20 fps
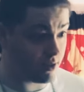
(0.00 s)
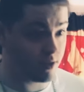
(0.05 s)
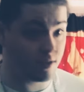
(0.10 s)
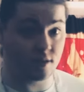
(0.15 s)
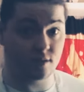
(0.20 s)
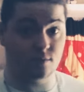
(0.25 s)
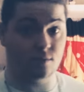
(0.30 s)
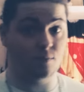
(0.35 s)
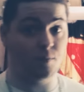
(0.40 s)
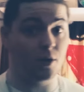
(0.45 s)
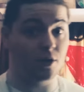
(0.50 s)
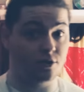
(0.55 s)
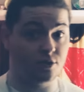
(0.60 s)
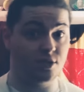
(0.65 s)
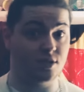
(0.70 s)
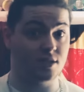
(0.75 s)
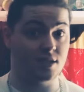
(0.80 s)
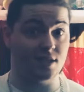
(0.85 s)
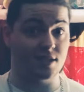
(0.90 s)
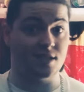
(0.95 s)
the
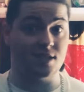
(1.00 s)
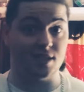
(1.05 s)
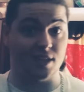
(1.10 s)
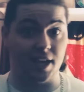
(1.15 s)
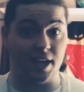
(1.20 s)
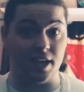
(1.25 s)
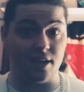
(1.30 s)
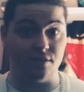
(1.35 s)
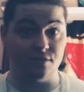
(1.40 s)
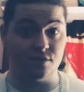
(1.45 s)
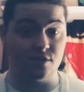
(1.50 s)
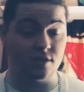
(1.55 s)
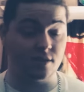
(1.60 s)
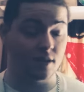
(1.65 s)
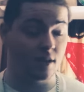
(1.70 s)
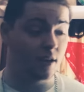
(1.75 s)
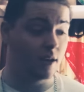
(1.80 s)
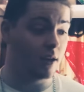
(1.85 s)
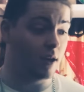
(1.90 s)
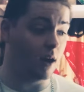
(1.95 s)
Persians as slaves.
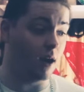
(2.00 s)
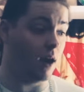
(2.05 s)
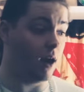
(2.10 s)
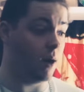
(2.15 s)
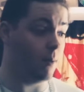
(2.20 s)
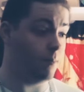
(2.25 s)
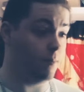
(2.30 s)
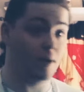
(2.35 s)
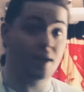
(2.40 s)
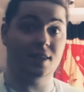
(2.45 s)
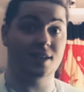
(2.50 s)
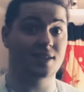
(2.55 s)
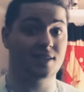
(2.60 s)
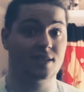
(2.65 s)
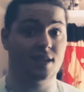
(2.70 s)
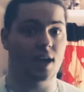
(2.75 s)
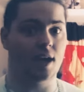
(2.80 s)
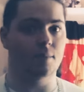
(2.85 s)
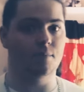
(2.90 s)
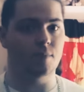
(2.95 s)
Um, at
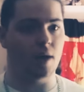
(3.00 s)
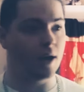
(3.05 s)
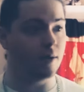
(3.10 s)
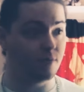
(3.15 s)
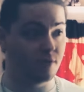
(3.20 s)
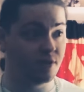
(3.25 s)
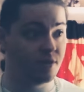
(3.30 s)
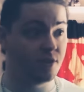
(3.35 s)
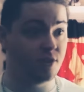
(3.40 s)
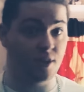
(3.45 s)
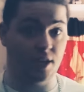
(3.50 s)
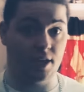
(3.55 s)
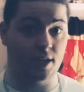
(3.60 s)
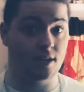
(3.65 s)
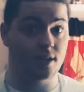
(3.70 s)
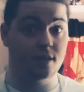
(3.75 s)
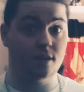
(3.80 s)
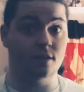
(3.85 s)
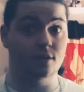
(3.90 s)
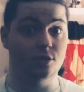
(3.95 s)
least I, I
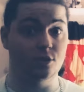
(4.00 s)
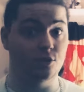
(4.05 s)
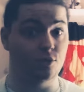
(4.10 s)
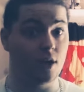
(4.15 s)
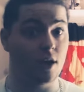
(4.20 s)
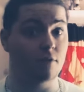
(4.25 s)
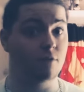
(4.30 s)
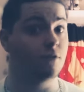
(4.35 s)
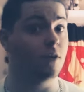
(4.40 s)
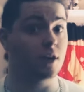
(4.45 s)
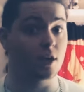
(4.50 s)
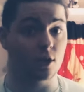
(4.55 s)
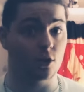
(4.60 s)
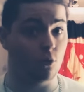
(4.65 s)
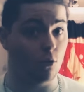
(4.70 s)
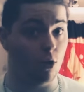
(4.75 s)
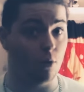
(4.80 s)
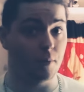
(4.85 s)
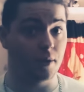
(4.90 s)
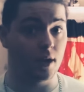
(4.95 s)
think. Do not fucking
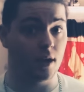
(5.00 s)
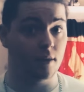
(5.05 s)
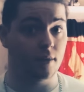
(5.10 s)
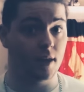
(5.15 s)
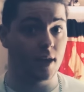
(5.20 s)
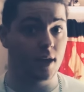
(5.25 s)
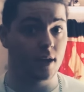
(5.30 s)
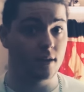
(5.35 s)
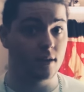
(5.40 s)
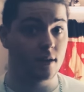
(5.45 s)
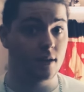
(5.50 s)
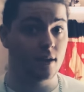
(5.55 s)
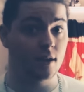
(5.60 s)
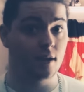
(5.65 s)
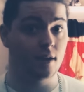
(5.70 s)
quote me on that.